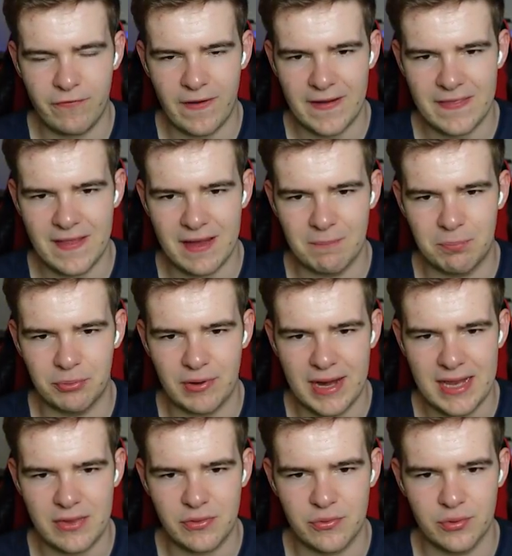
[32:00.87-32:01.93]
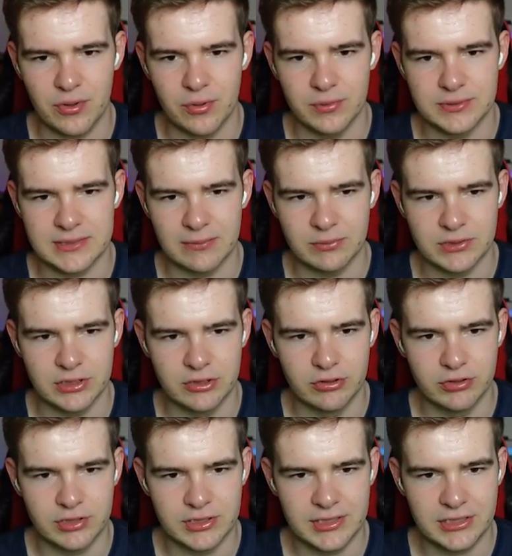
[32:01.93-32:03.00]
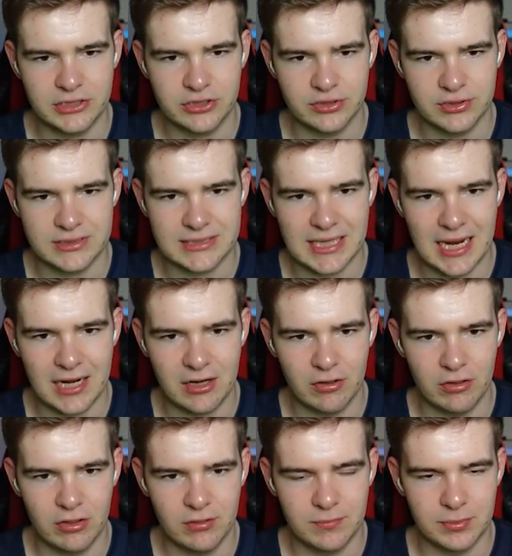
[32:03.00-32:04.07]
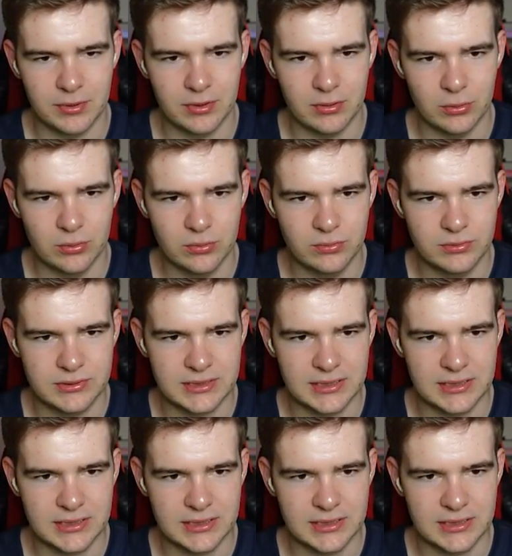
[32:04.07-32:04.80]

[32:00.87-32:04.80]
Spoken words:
find that breakthrough, as that was a good initial tackle, but oh